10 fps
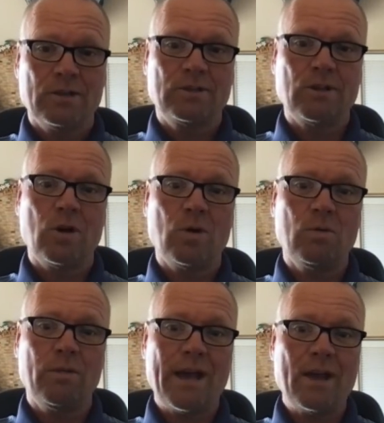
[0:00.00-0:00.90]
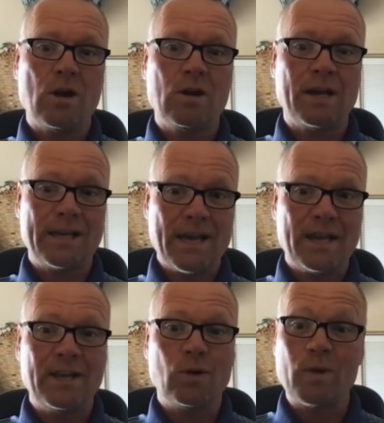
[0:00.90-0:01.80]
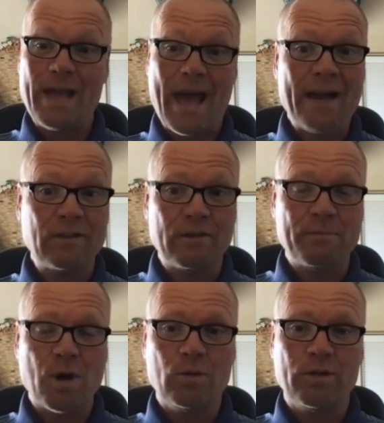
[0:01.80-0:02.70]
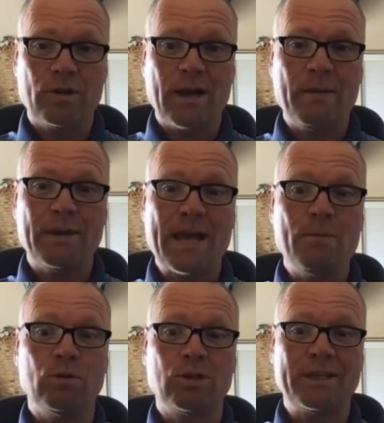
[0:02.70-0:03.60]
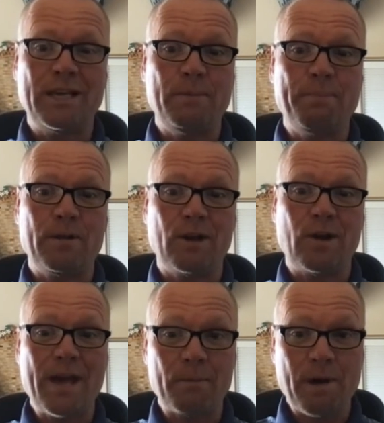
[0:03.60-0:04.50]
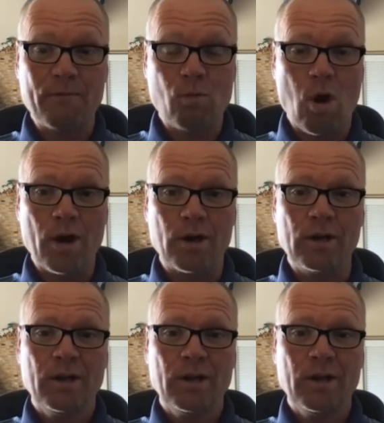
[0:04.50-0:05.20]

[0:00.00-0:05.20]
So they are, again, in a reactive mode. They're not able to keep their head above water